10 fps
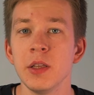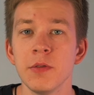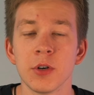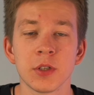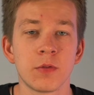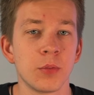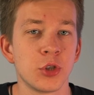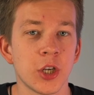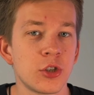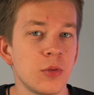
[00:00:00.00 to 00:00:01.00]
difference from
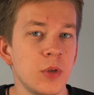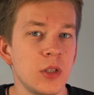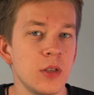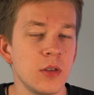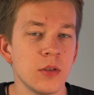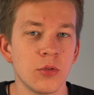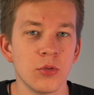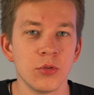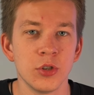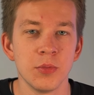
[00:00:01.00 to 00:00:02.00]
ChatGPT
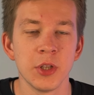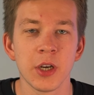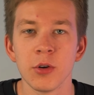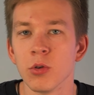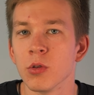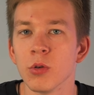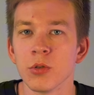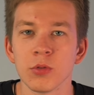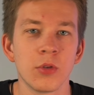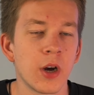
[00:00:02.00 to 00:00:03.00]
or Gemini or
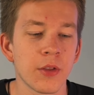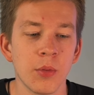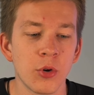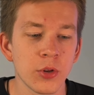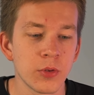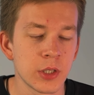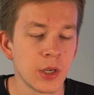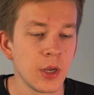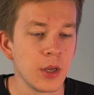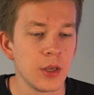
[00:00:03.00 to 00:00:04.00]
Claude or other
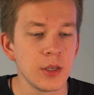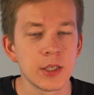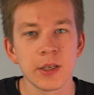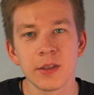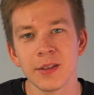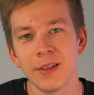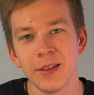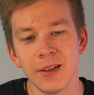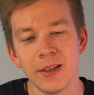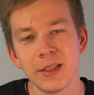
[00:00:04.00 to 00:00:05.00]
models is that
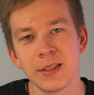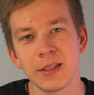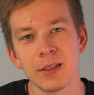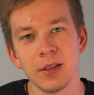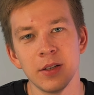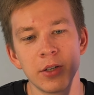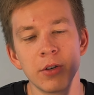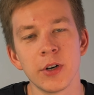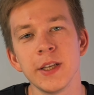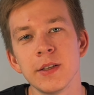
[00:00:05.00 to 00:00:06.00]
it's
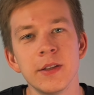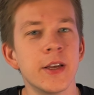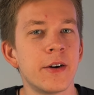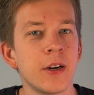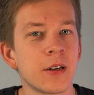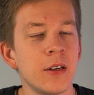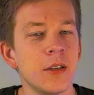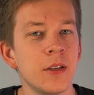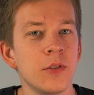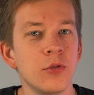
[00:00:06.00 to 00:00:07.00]
integrated
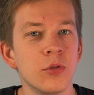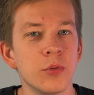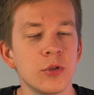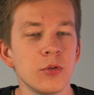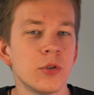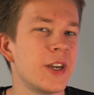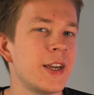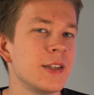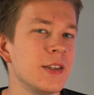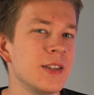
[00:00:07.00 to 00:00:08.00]
directly in YouTube Studio
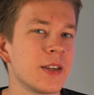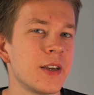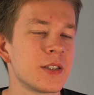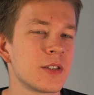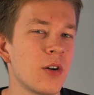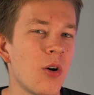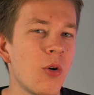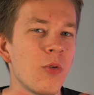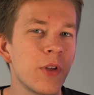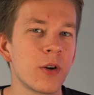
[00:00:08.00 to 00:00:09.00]
and it has
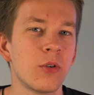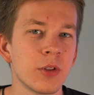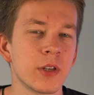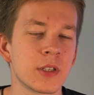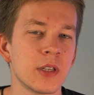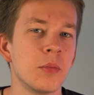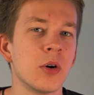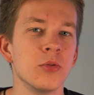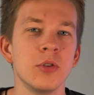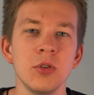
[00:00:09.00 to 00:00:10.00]
all the context
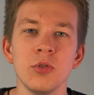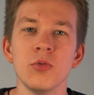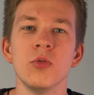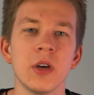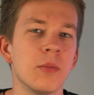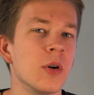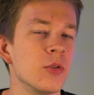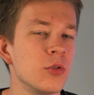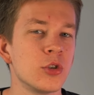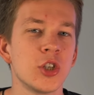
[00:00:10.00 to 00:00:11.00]
about you,
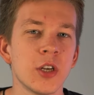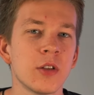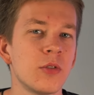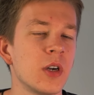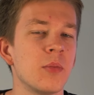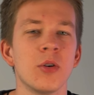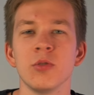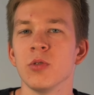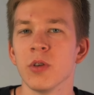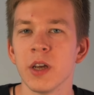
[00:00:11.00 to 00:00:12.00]
about your channel,
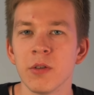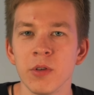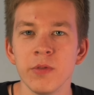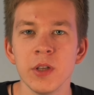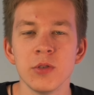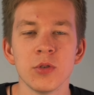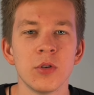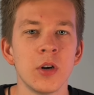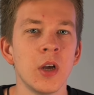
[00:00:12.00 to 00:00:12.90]
about your every video,